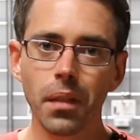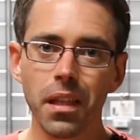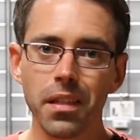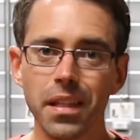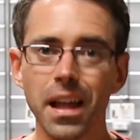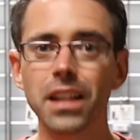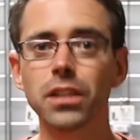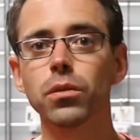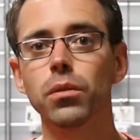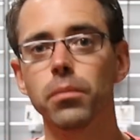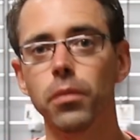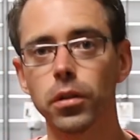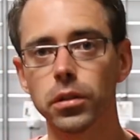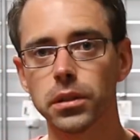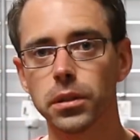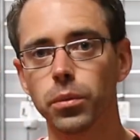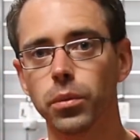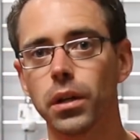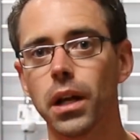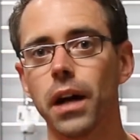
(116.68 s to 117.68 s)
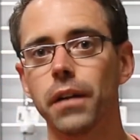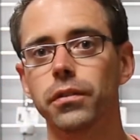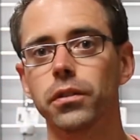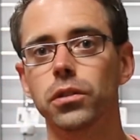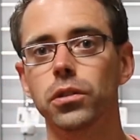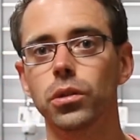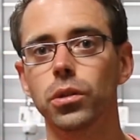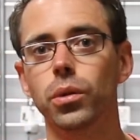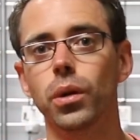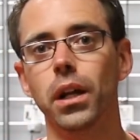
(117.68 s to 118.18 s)
That's what most people would have to
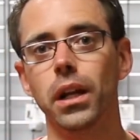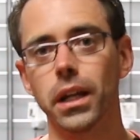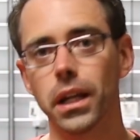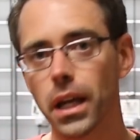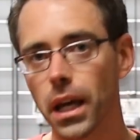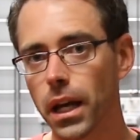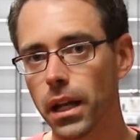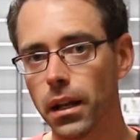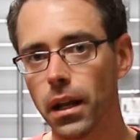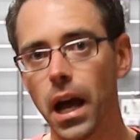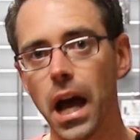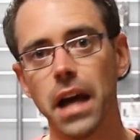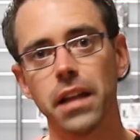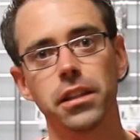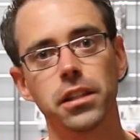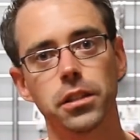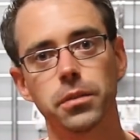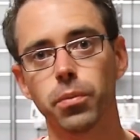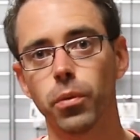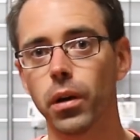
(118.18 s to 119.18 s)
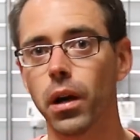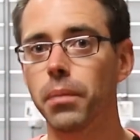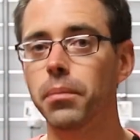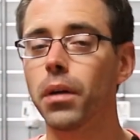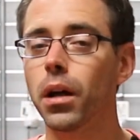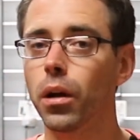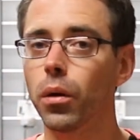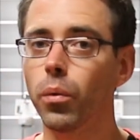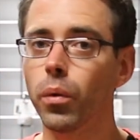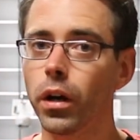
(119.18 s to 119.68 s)
do. And again, at this point, I'm
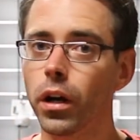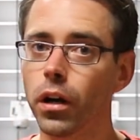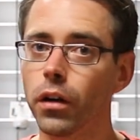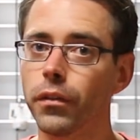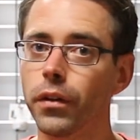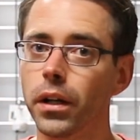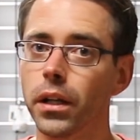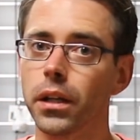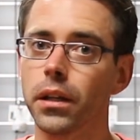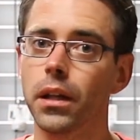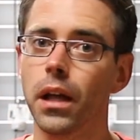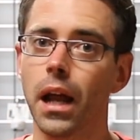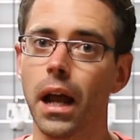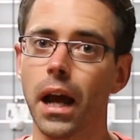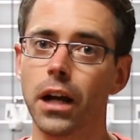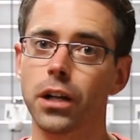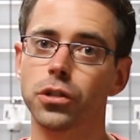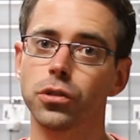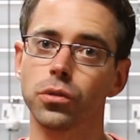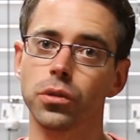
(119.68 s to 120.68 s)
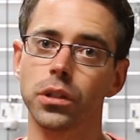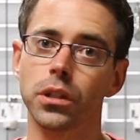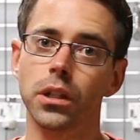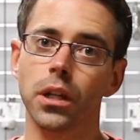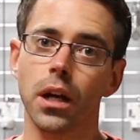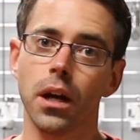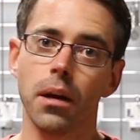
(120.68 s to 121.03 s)
not aware of any that actually